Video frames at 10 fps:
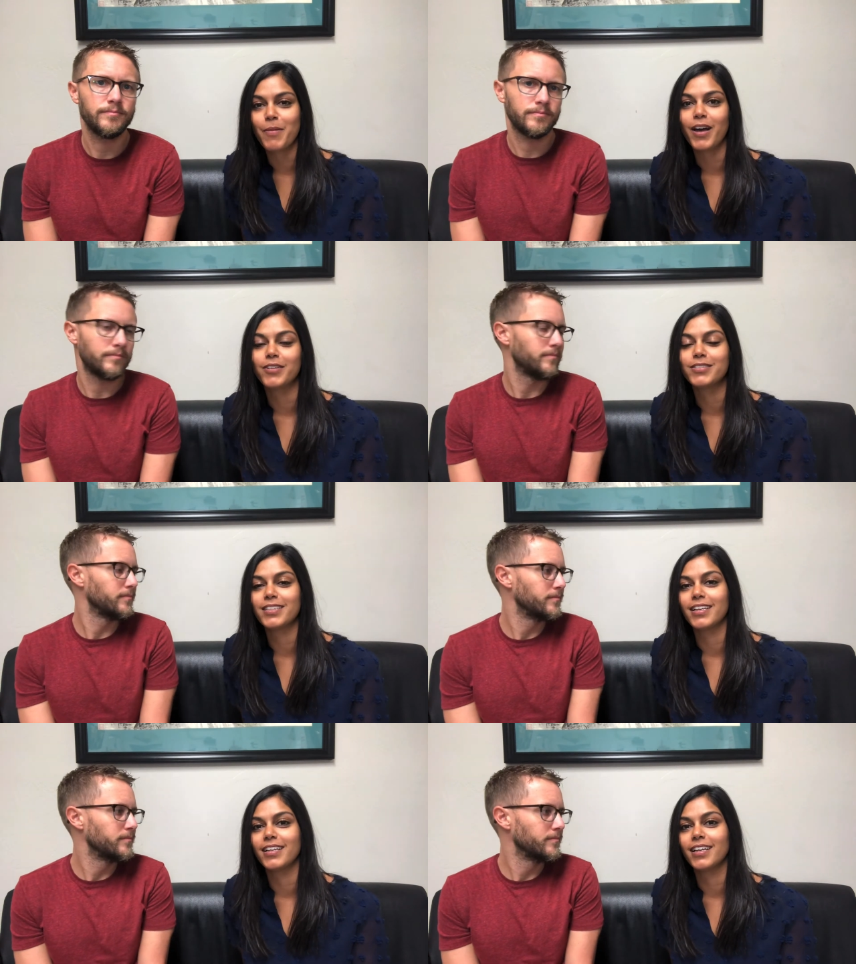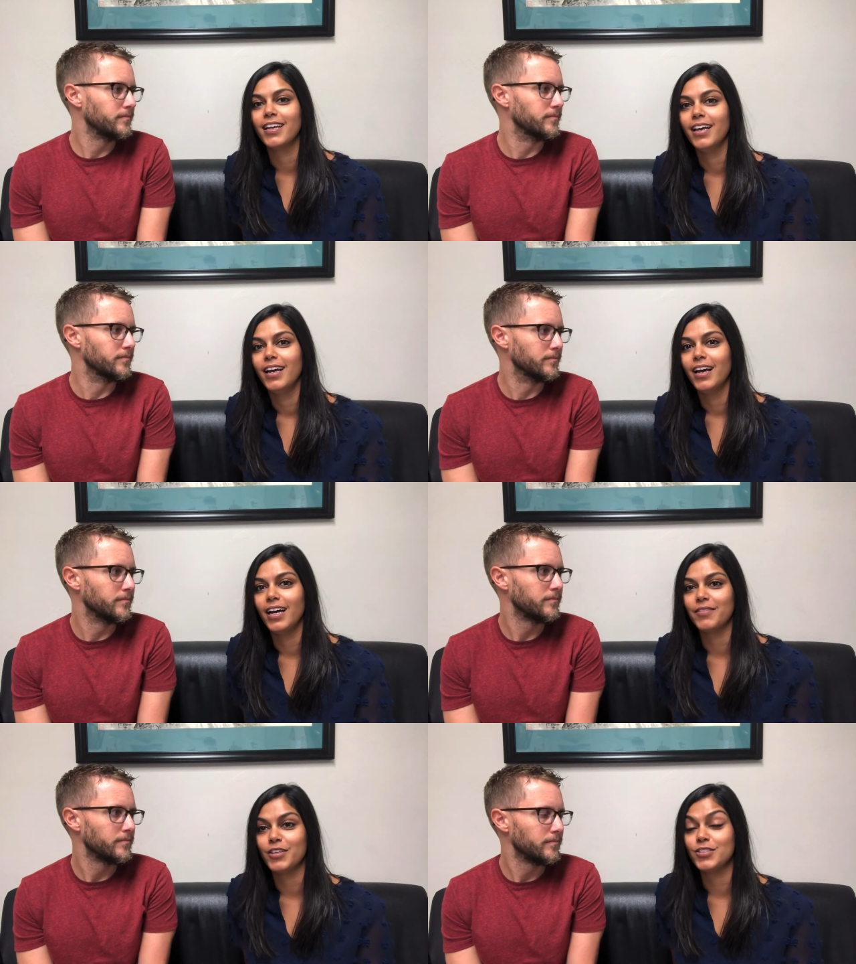Speaker 1: out and mm-hmm.
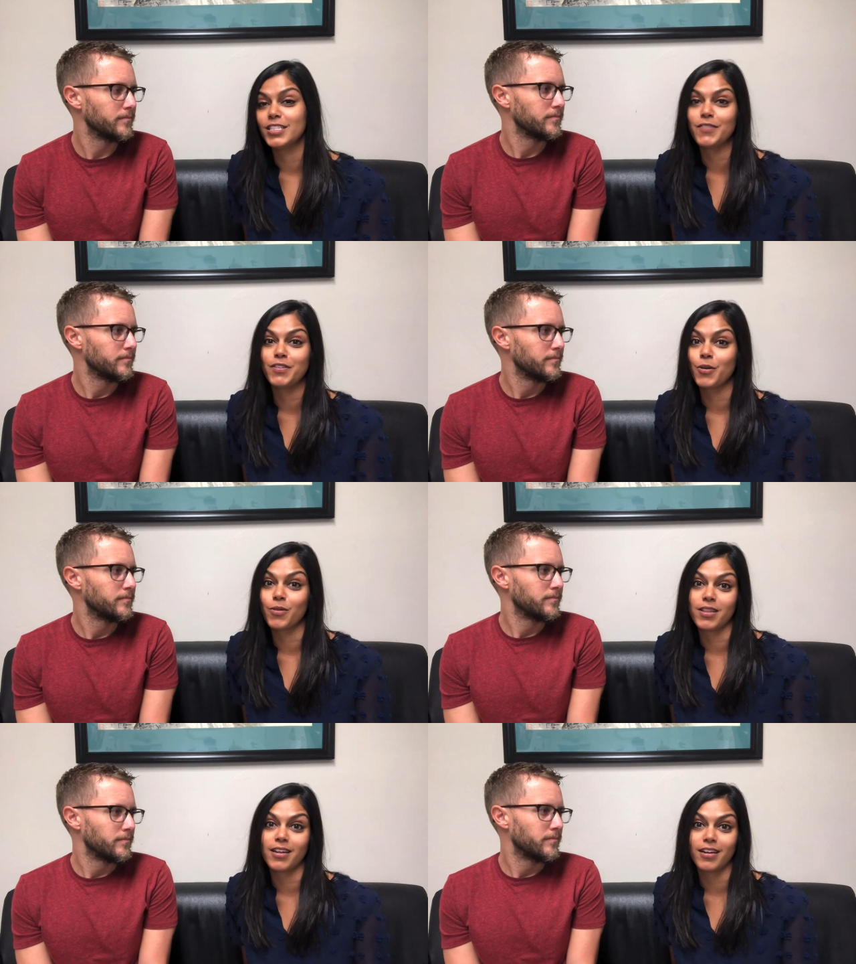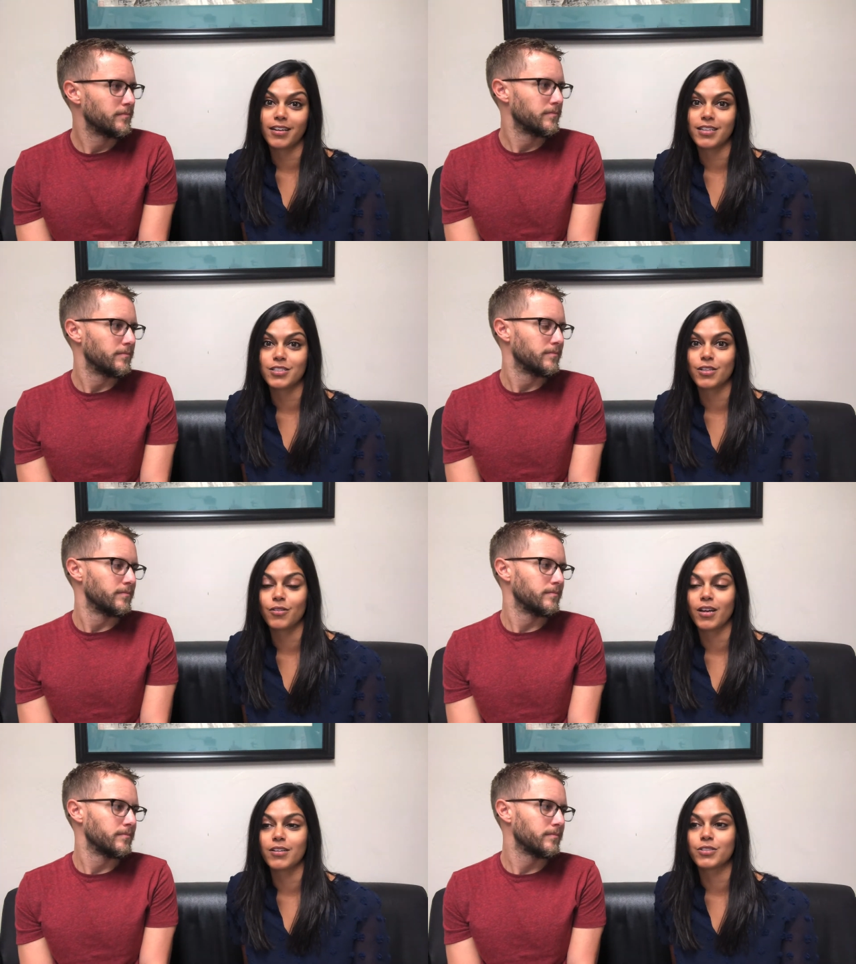uh, that you didn't even know were there and
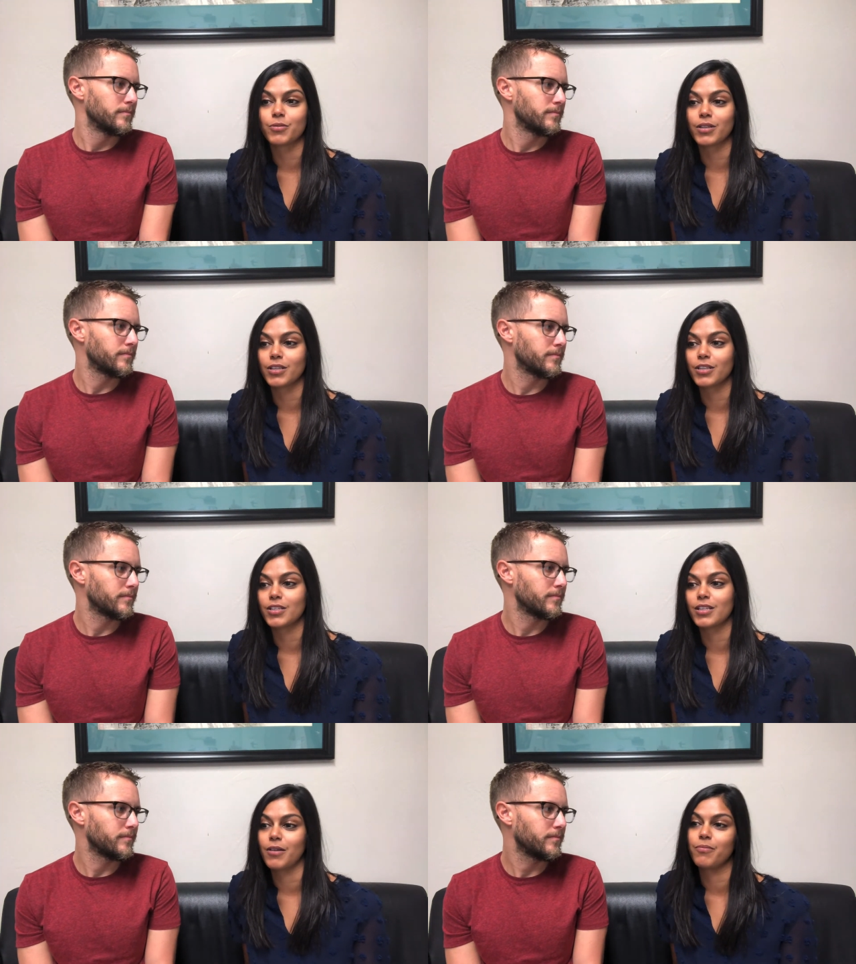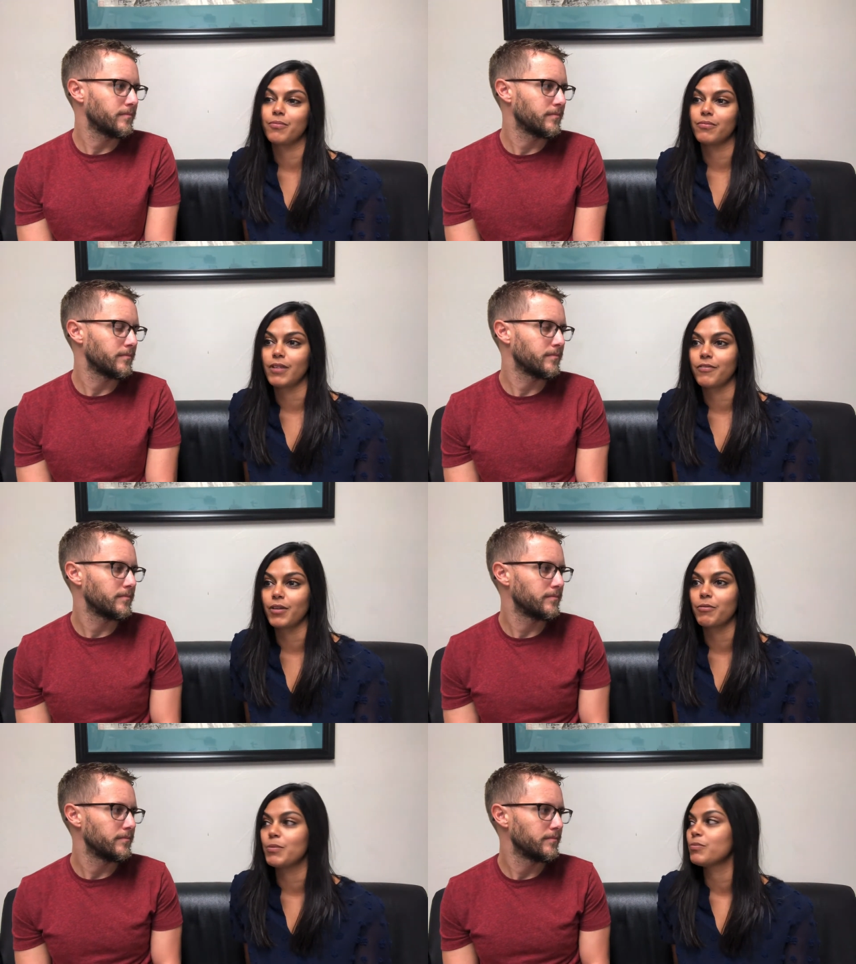so it's really good that i feel
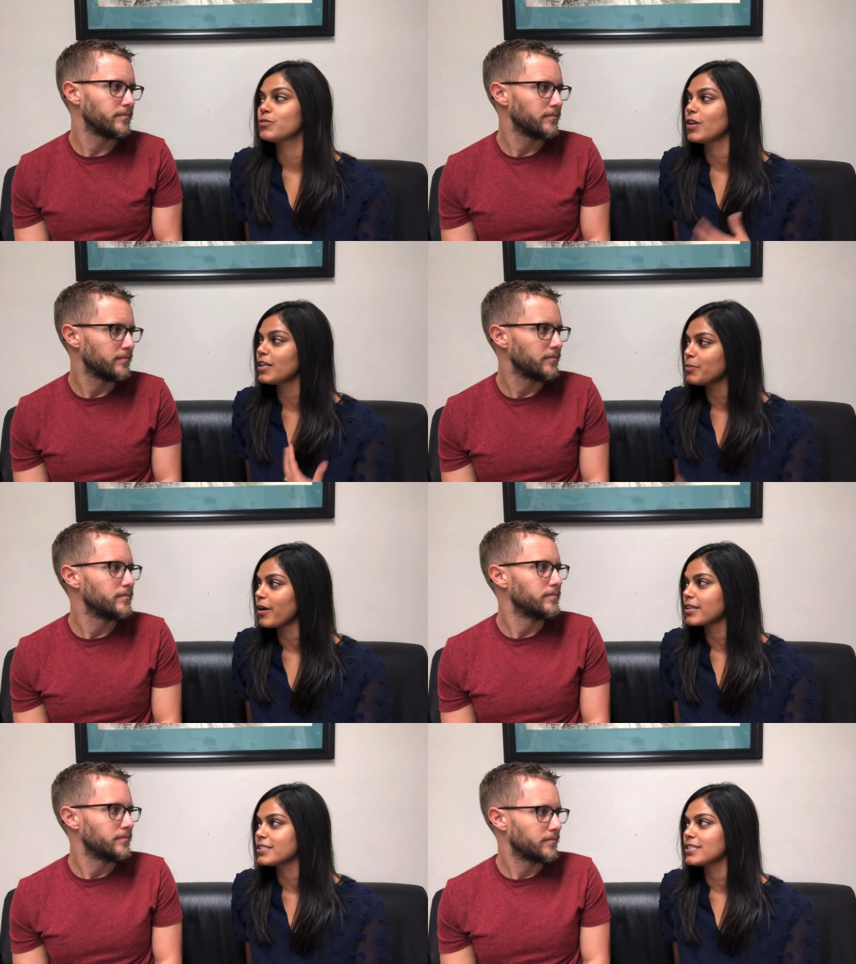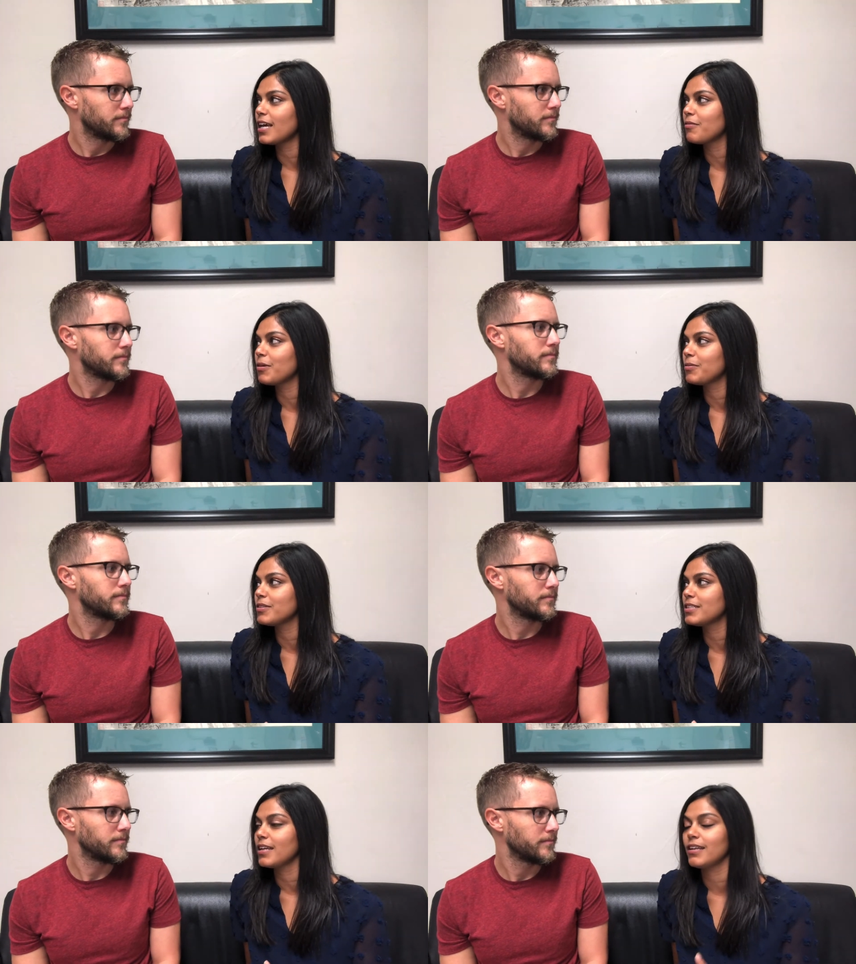like we tried to practice that when we were
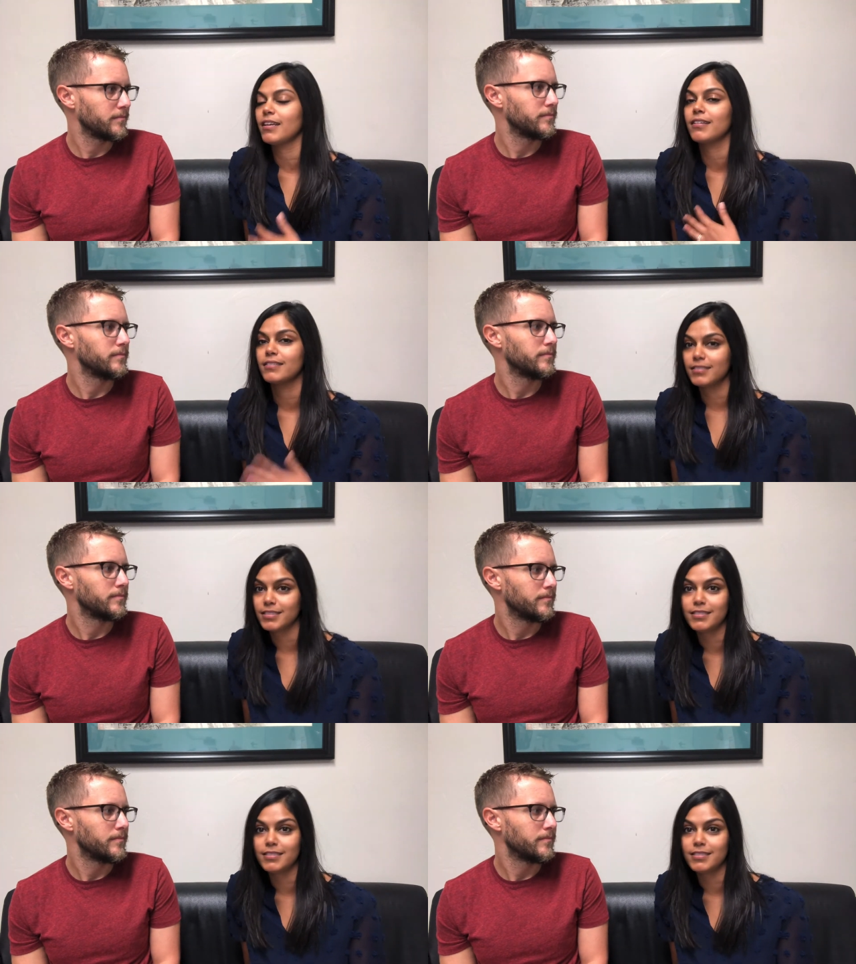dating